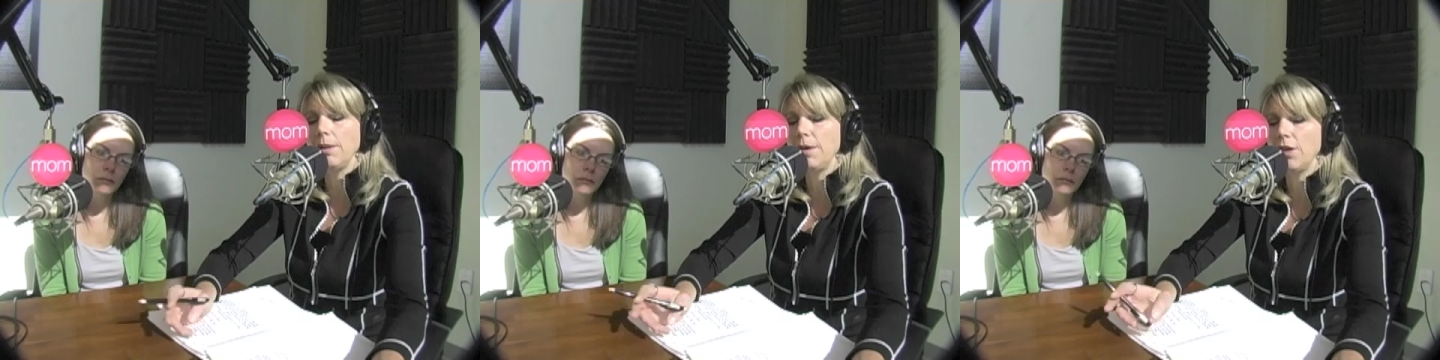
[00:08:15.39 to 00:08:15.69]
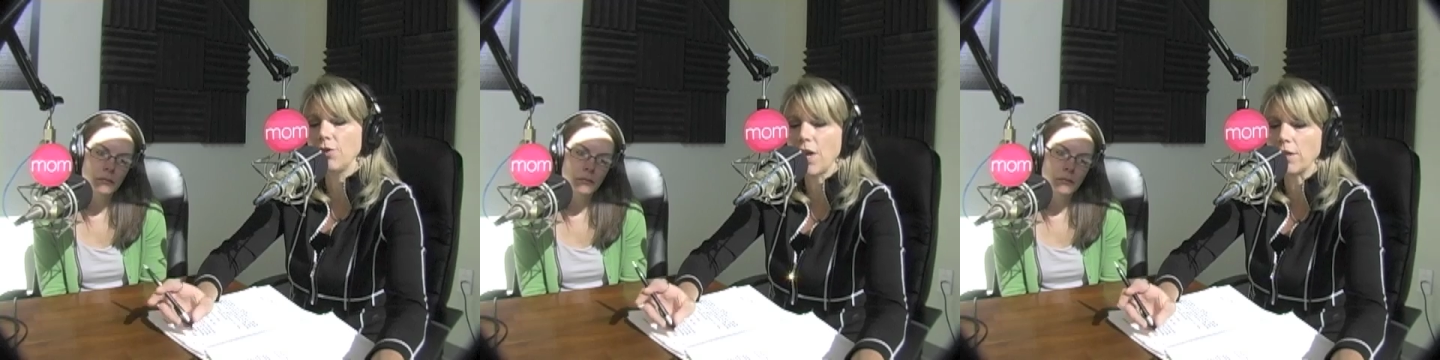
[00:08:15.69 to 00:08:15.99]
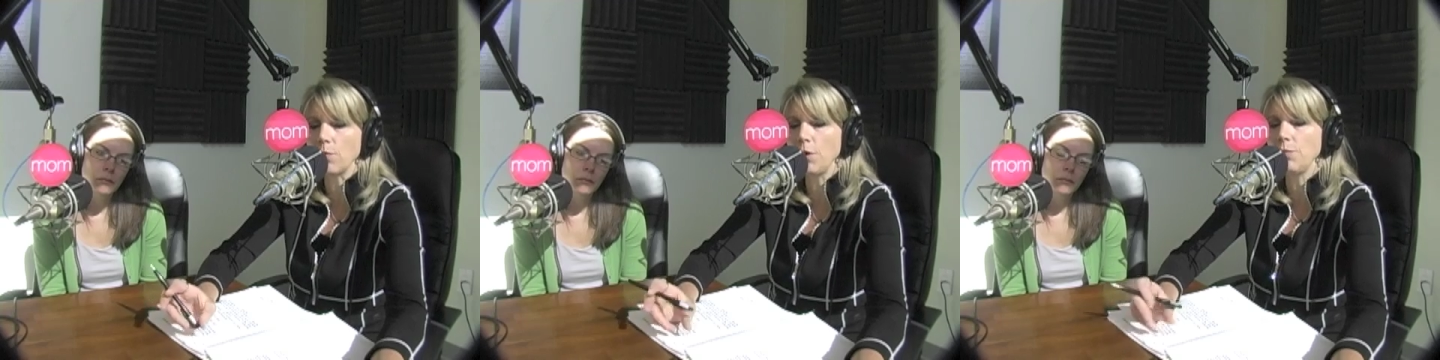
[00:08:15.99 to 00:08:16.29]
Speaker 1: let me
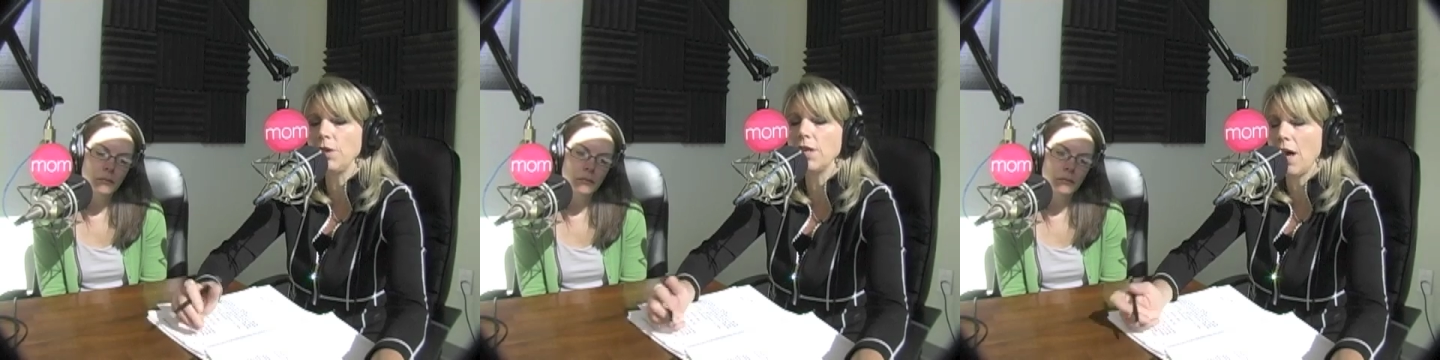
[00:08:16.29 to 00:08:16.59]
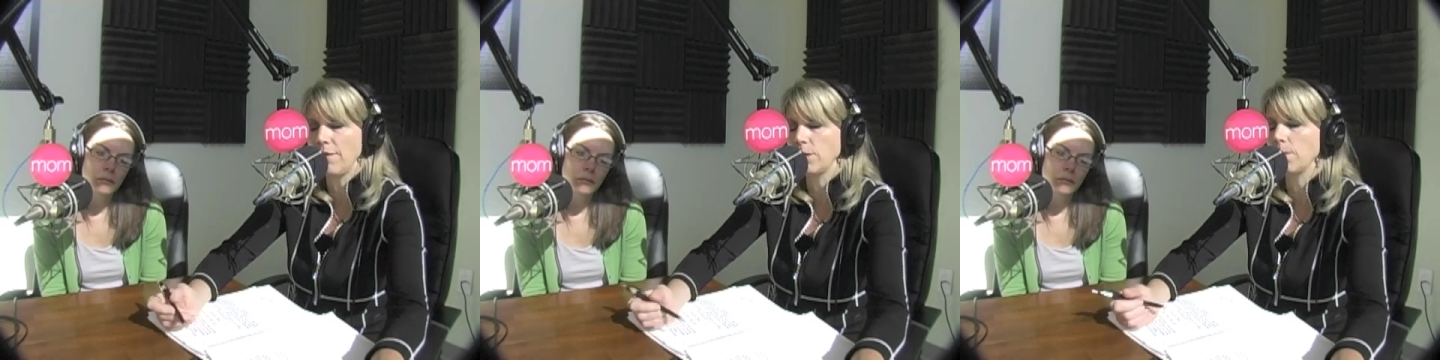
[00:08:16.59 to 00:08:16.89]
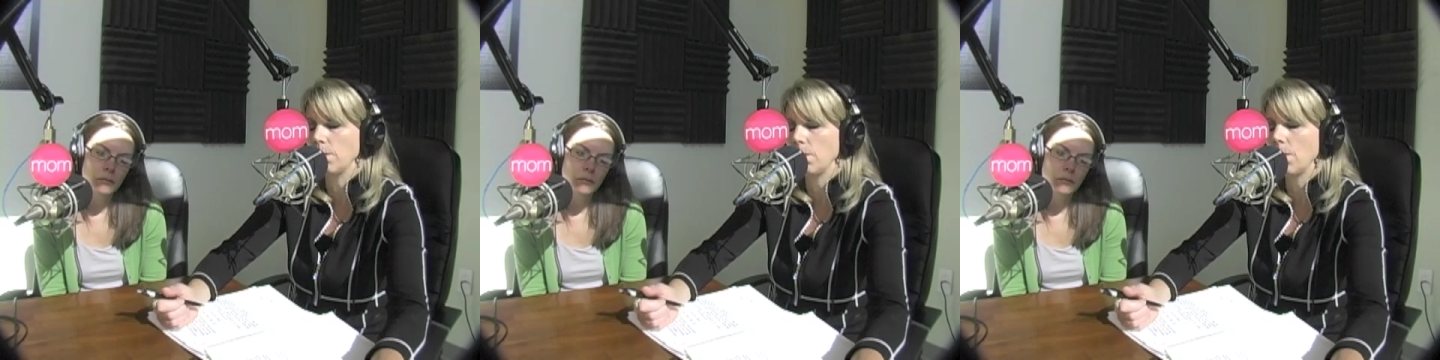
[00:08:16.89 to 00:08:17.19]
interject. We did have
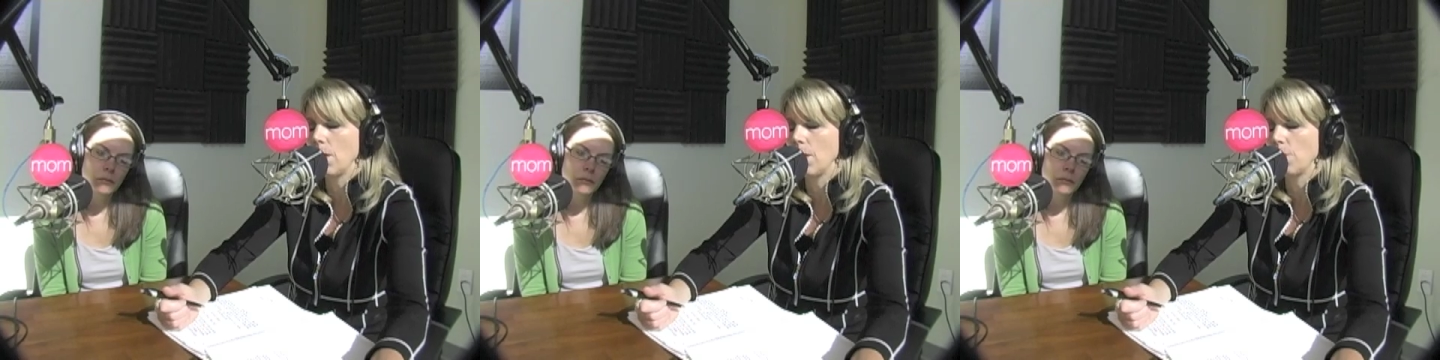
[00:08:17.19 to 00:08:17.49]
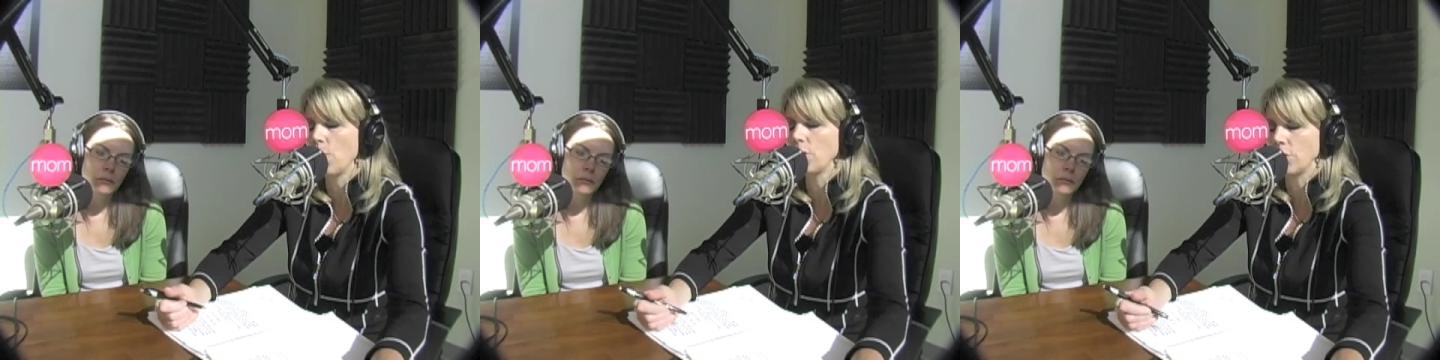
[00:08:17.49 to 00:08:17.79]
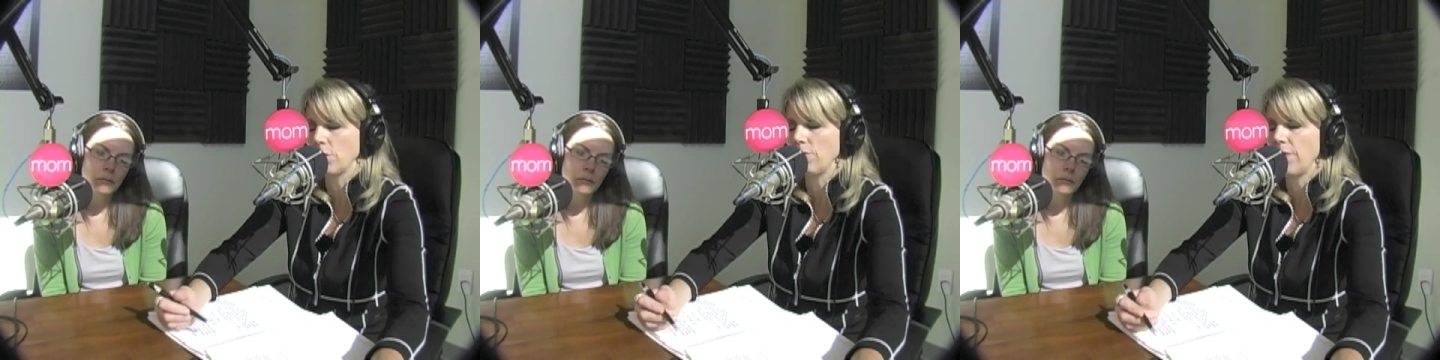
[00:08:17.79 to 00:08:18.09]
some
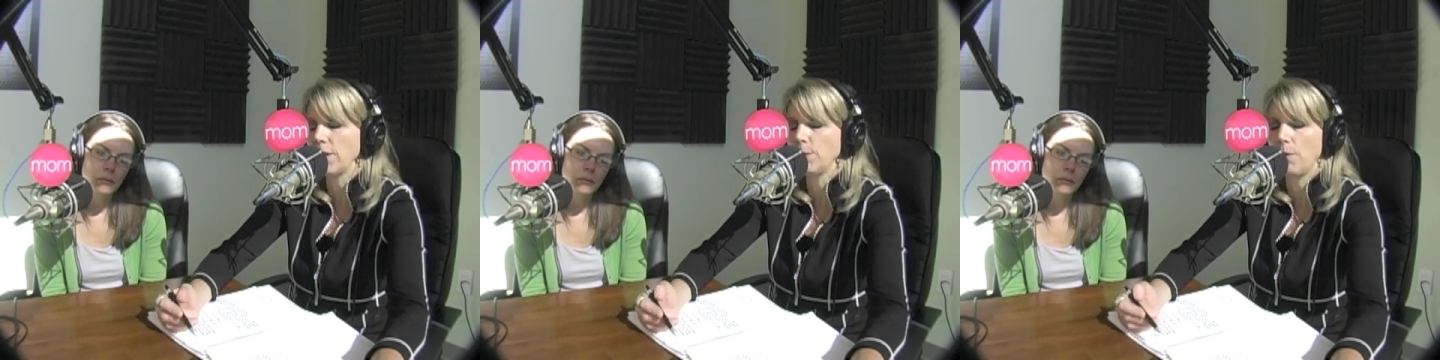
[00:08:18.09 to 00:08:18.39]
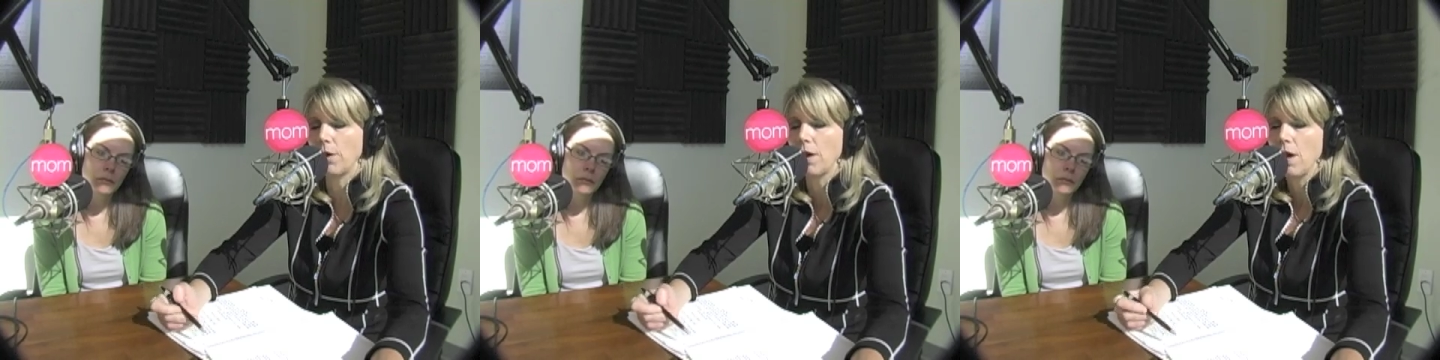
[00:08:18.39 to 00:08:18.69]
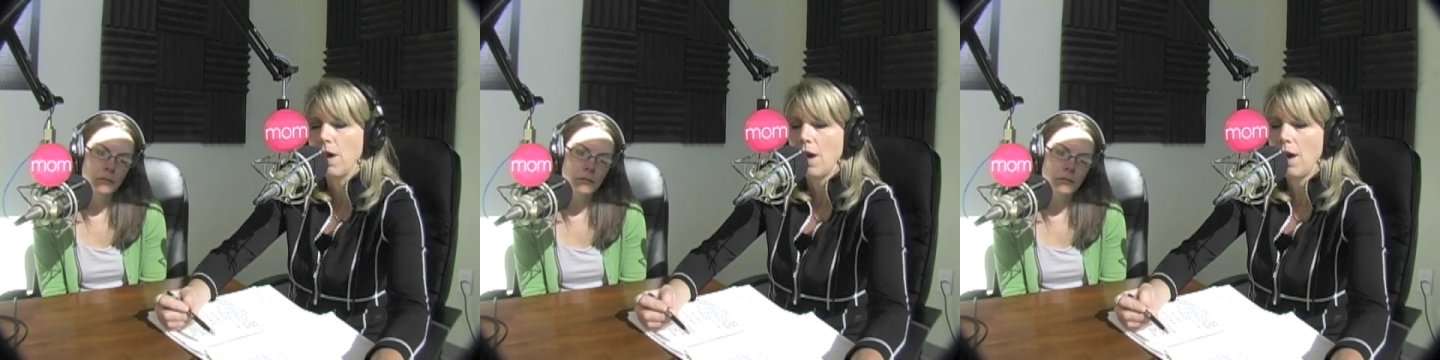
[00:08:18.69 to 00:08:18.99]
questions on Facebook,
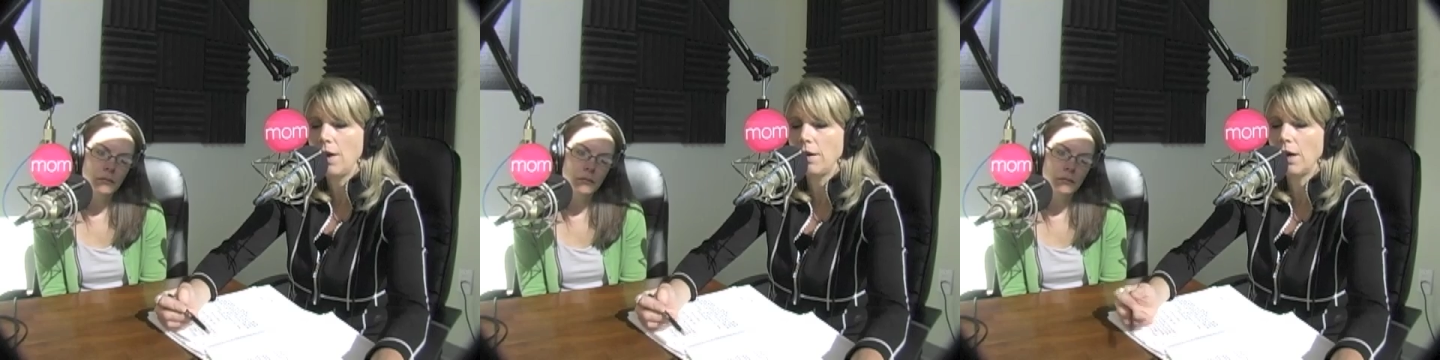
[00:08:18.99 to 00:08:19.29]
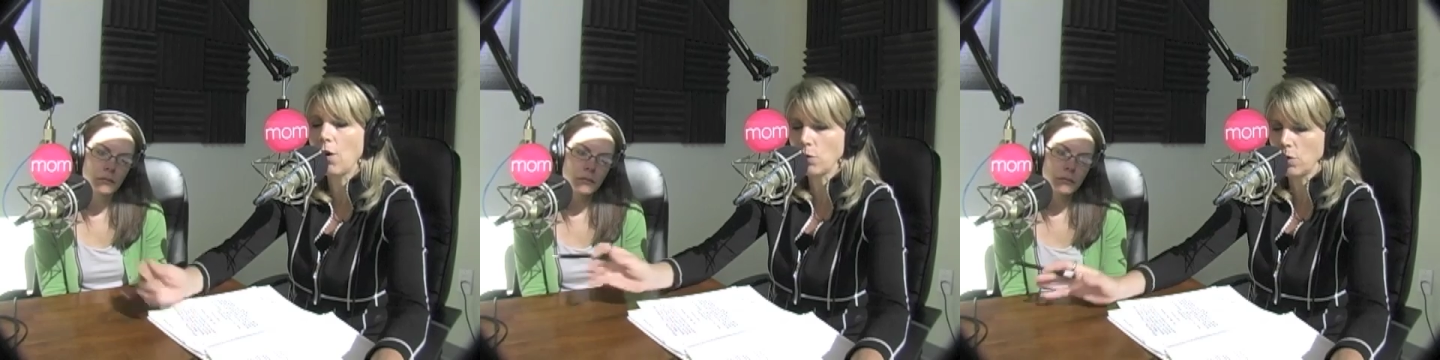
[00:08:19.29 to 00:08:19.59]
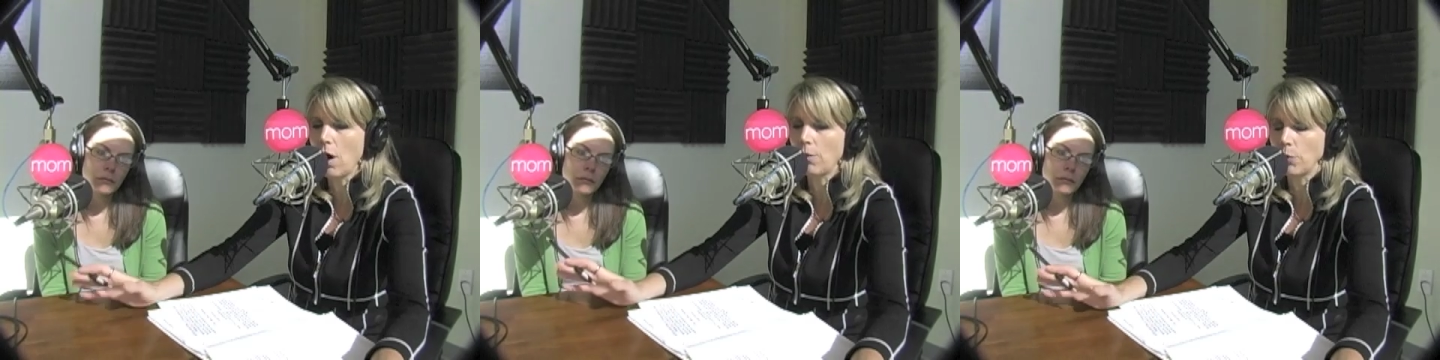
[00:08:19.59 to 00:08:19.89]
and it goes
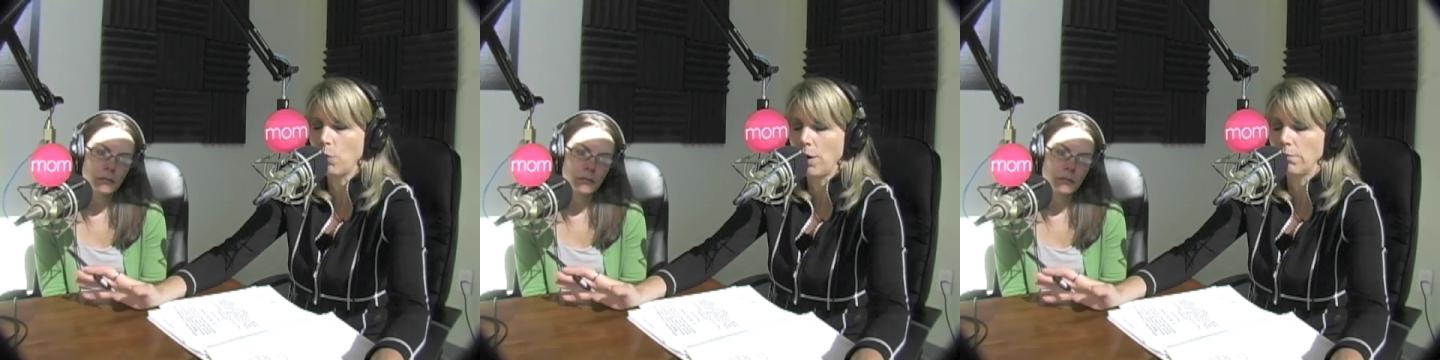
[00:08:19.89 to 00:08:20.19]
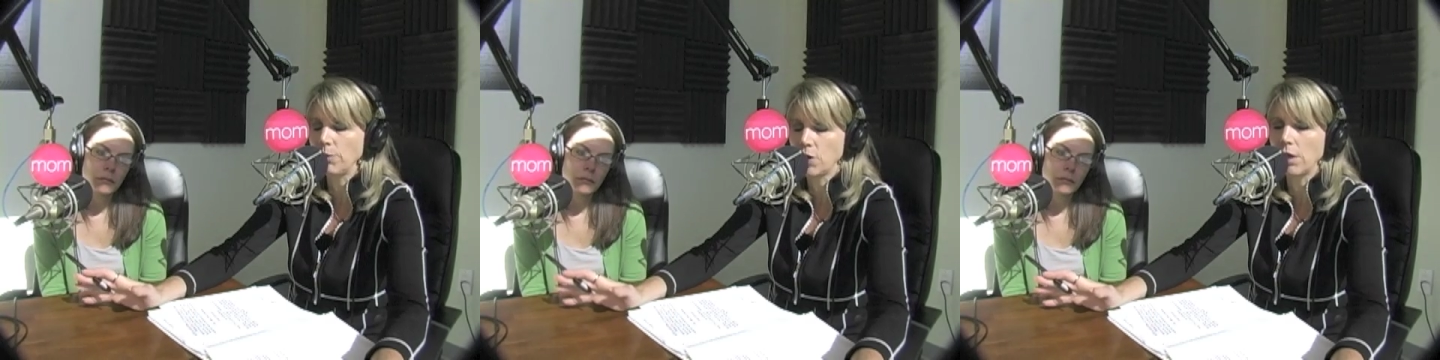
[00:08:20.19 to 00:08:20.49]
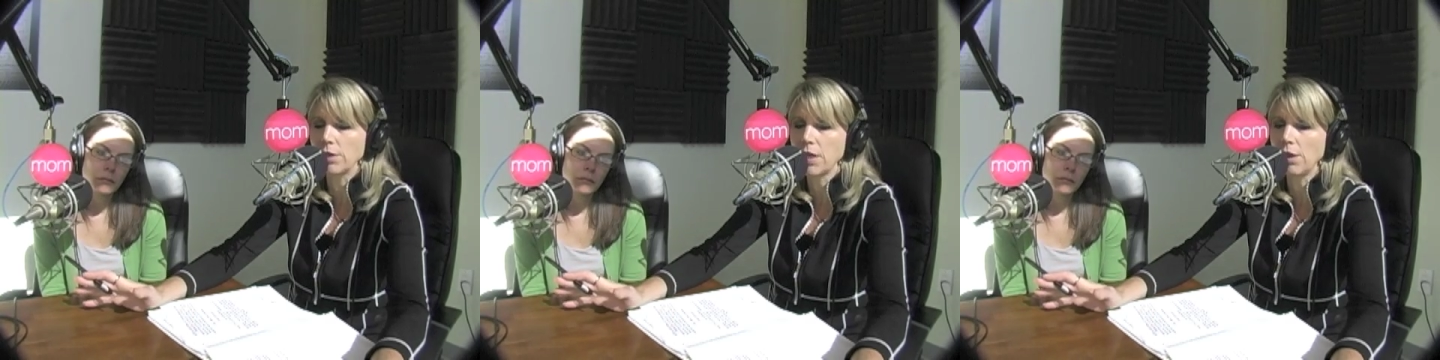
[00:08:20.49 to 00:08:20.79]
along with what Michelle
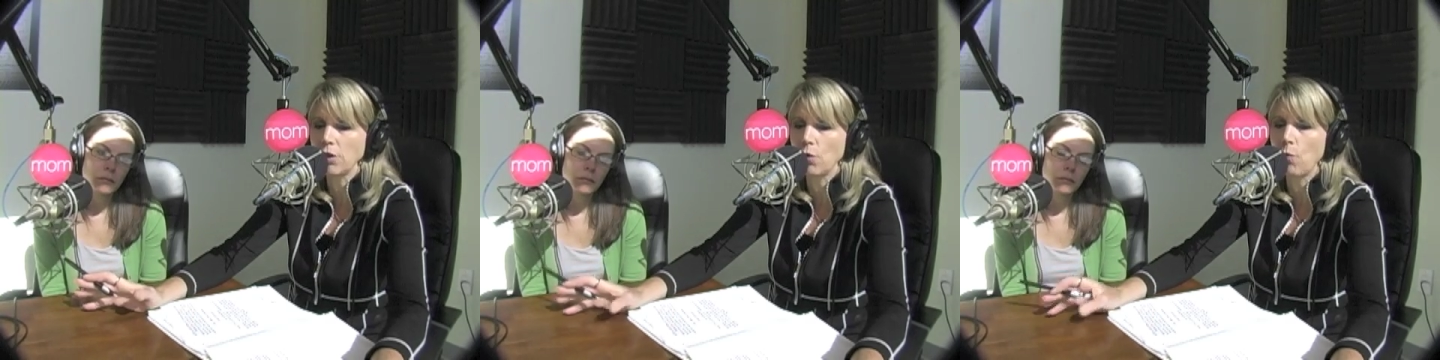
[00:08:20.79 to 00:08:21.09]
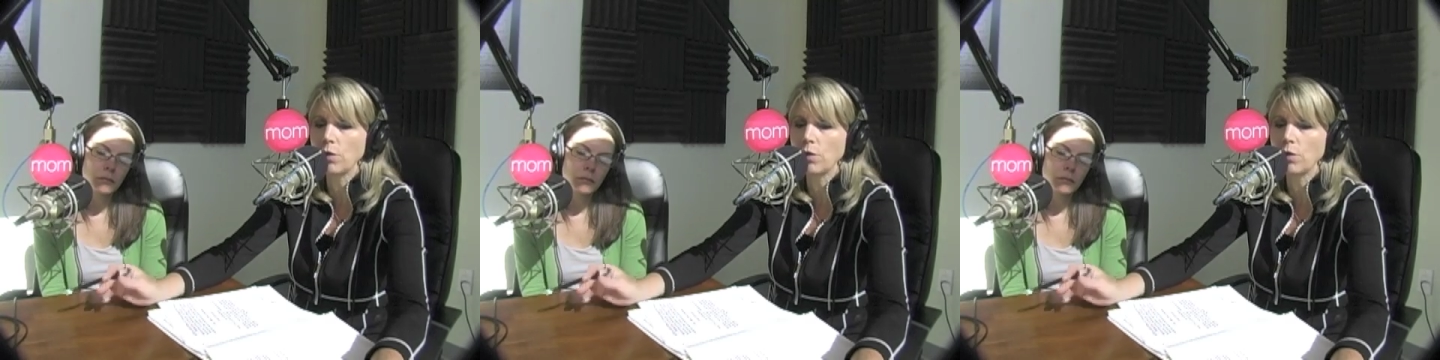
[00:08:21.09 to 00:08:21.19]
is telling you.